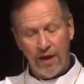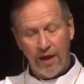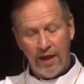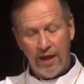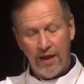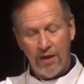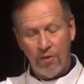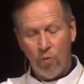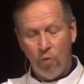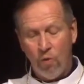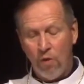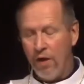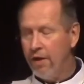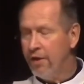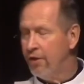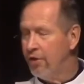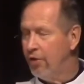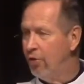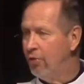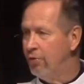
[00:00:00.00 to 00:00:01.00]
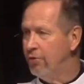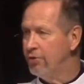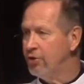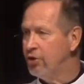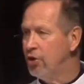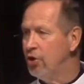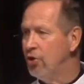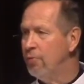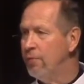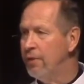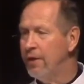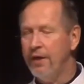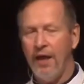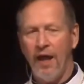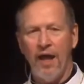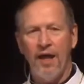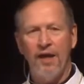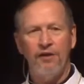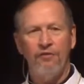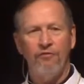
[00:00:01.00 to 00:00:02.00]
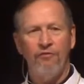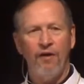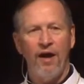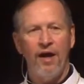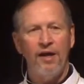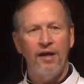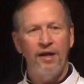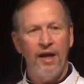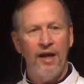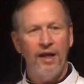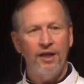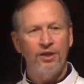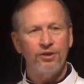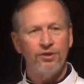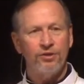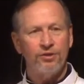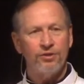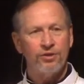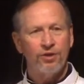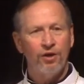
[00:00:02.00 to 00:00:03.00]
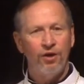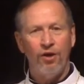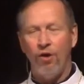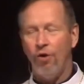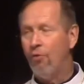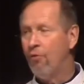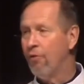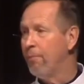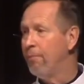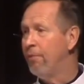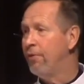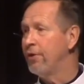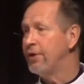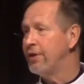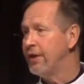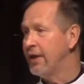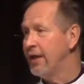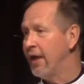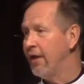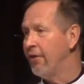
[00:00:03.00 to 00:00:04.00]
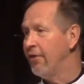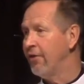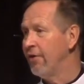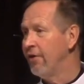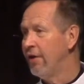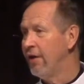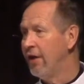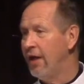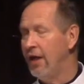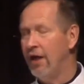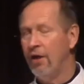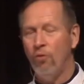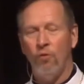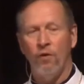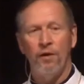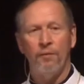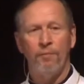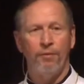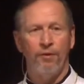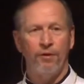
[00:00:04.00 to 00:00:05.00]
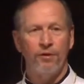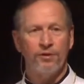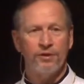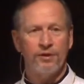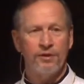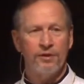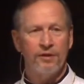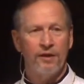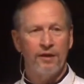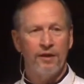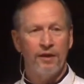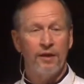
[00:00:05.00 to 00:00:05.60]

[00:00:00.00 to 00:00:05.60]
in one whose human and divine natures were put together in one person,